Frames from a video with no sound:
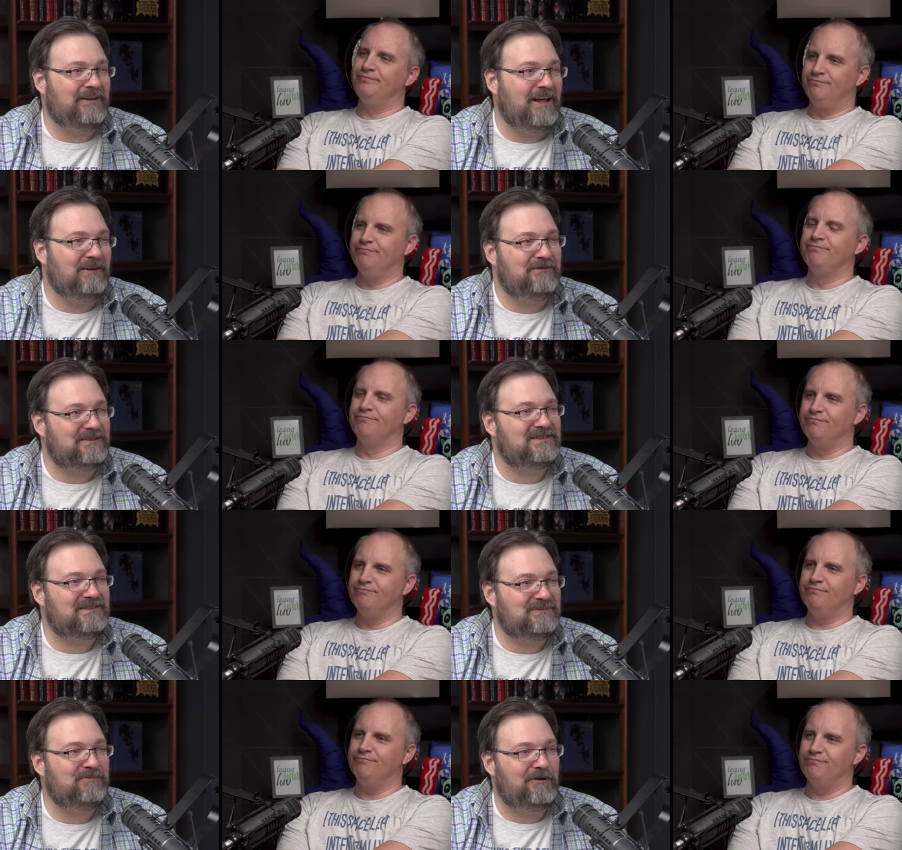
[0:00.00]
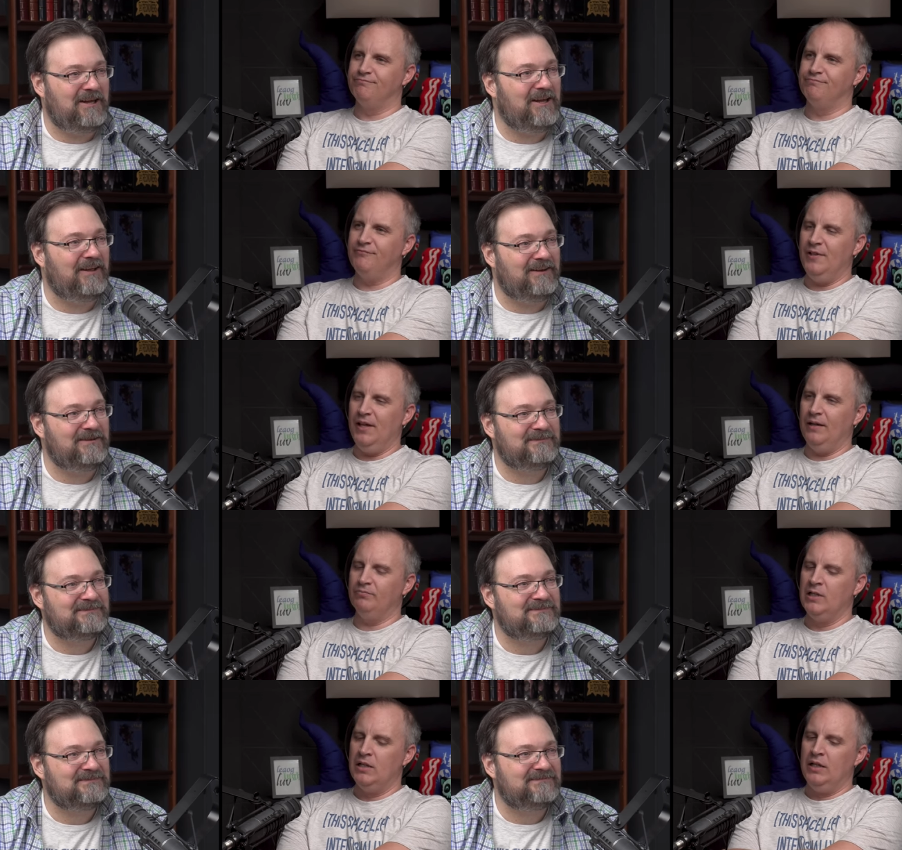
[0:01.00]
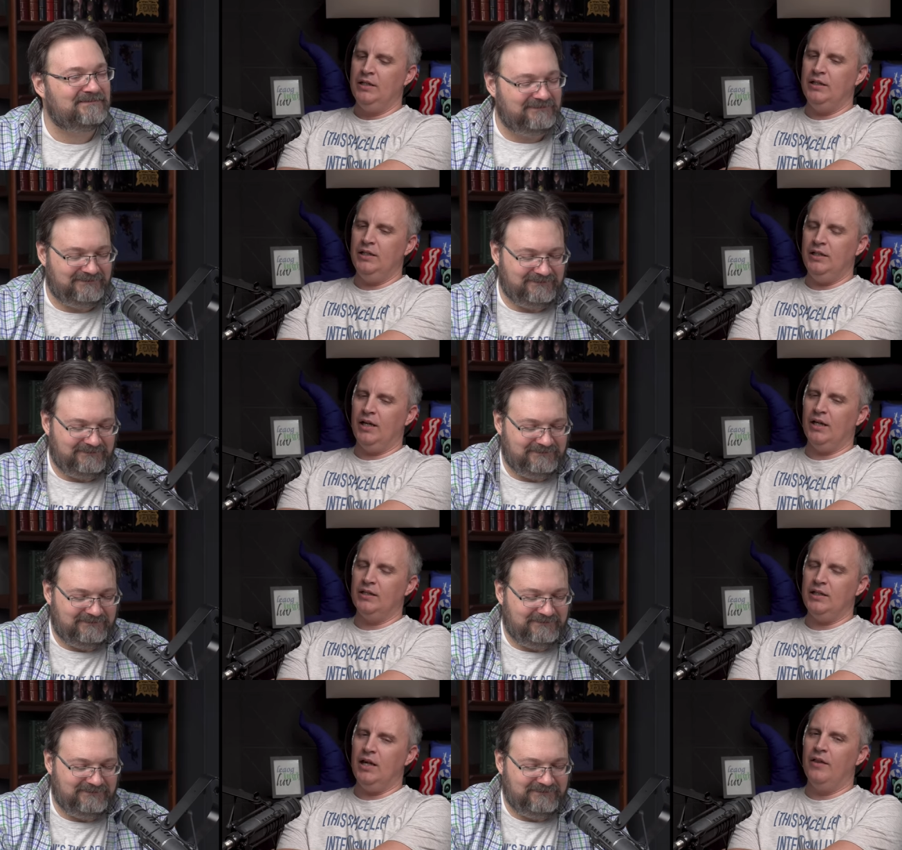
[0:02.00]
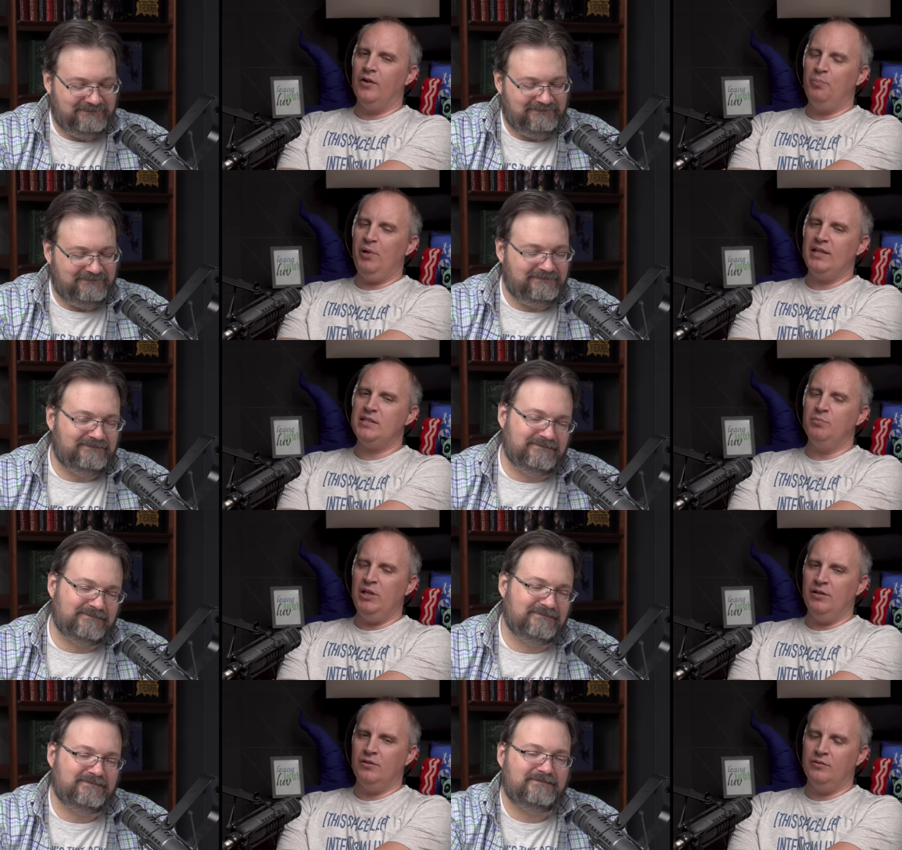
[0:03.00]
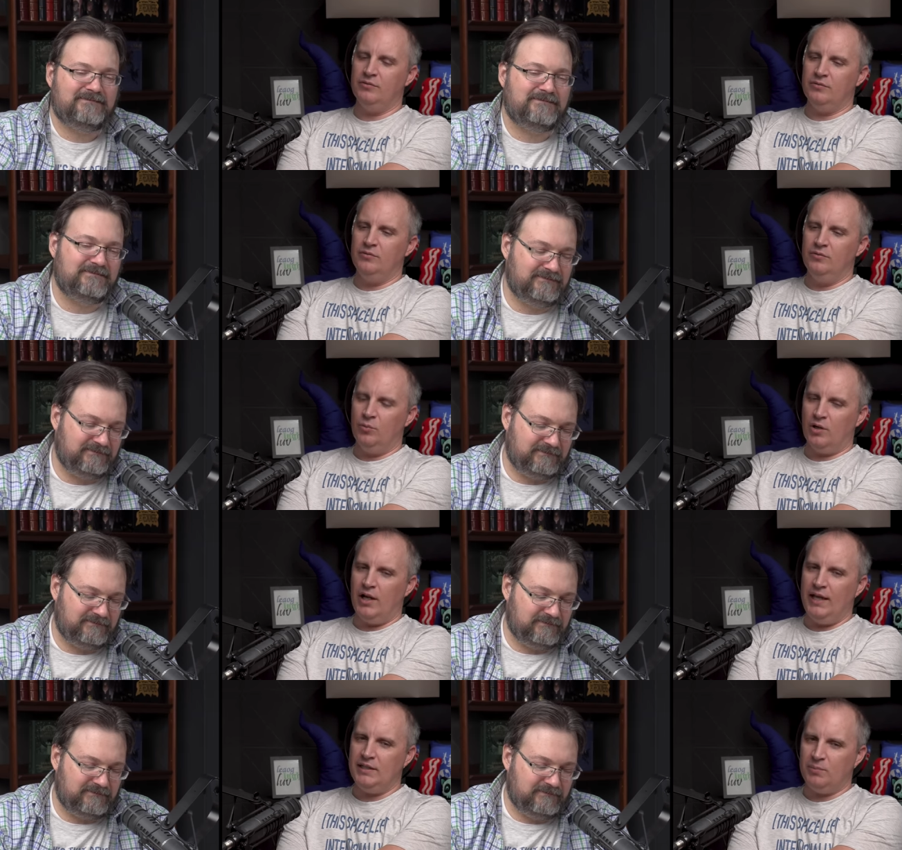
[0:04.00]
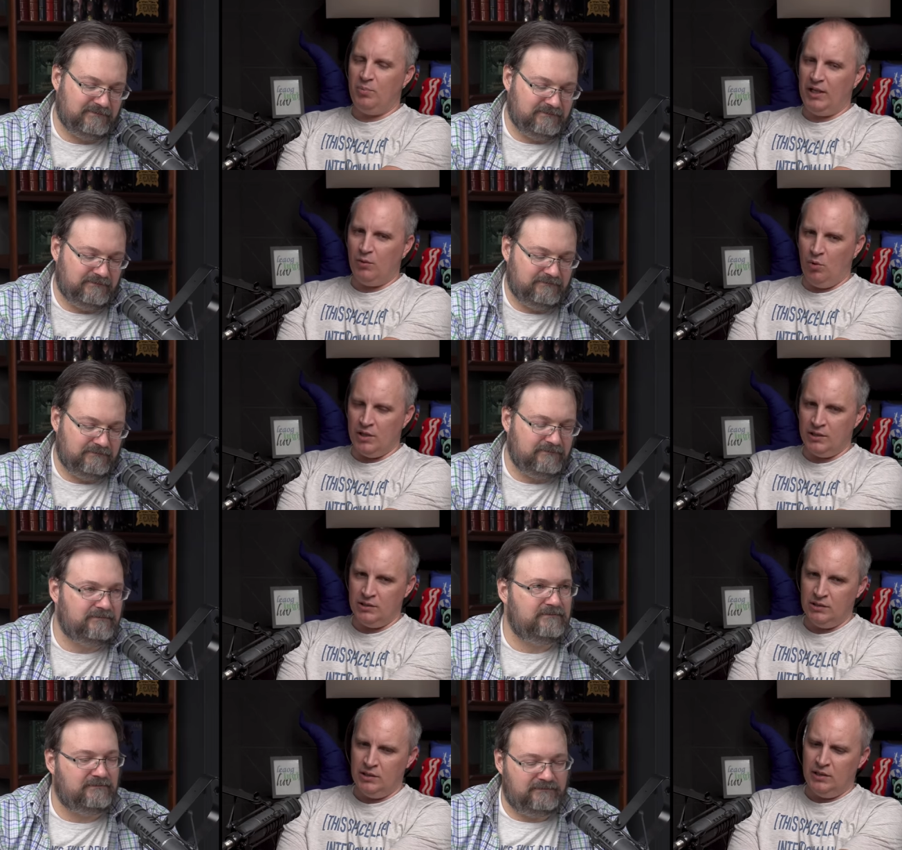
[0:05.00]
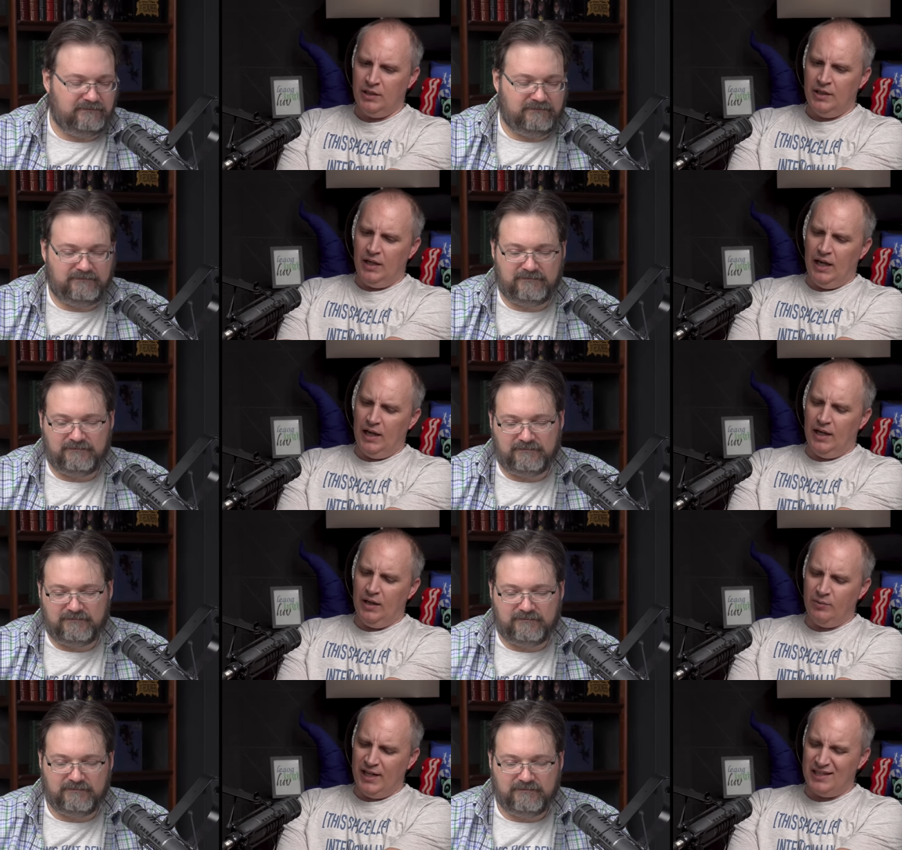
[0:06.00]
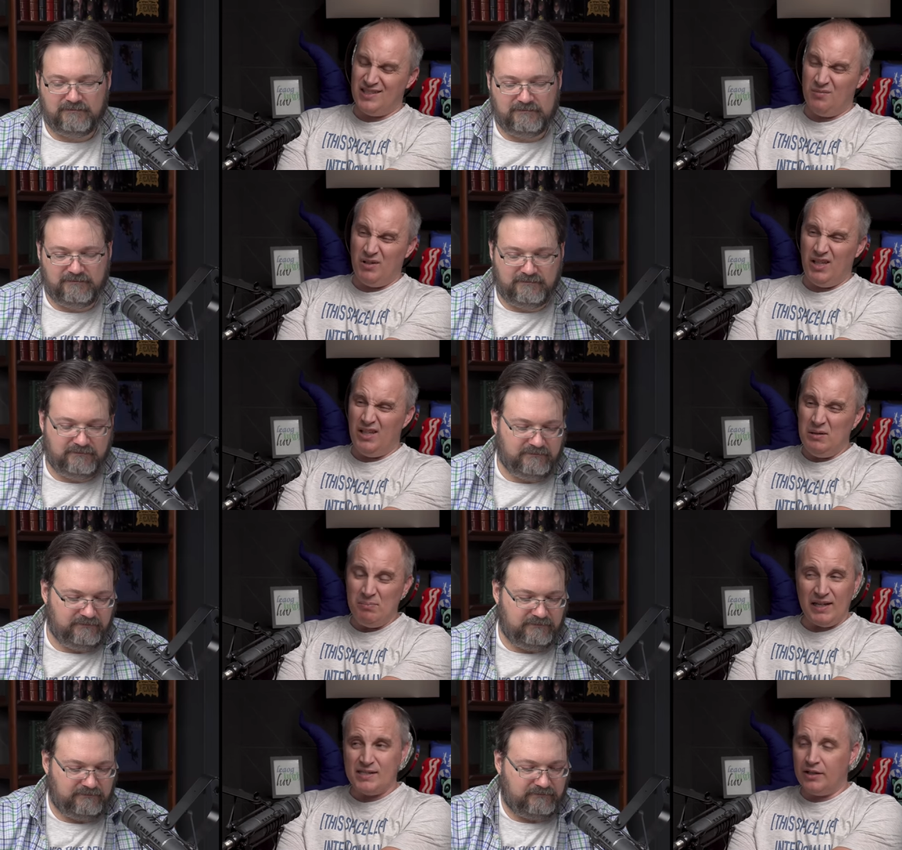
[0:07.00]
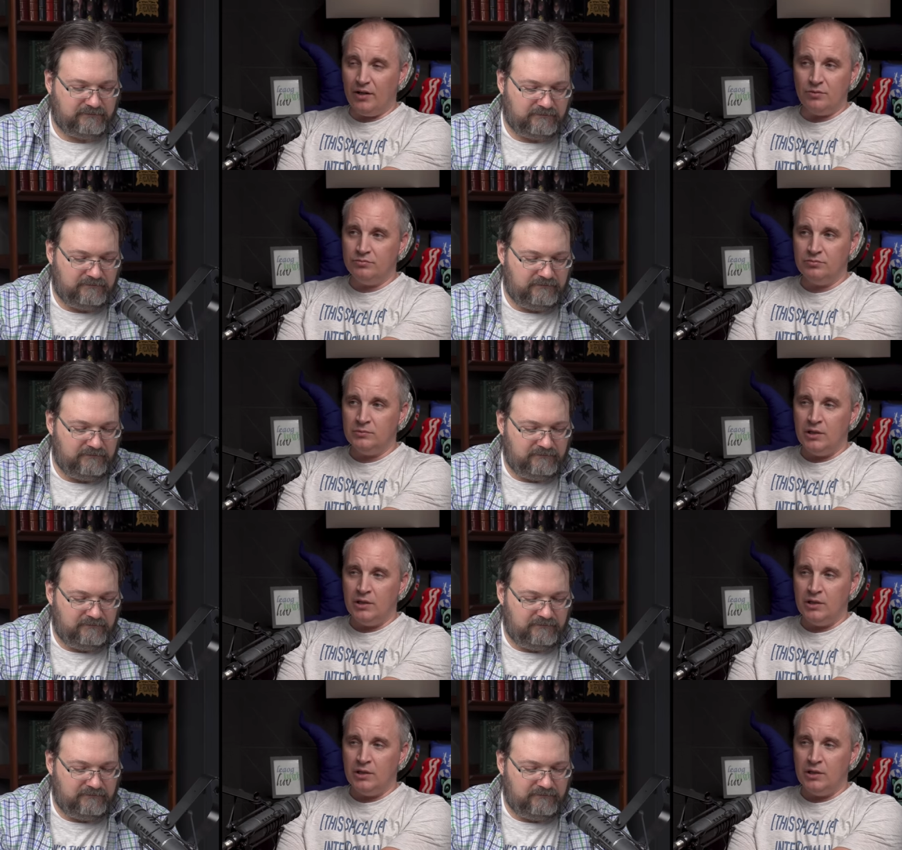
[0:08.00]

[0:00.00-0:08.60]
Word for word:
Speaker 1: life is pretty good. Yeah. Mm-hmm. The uh, the other best meal were I to pick one, mm-hmm. uh, would actually be Mexico.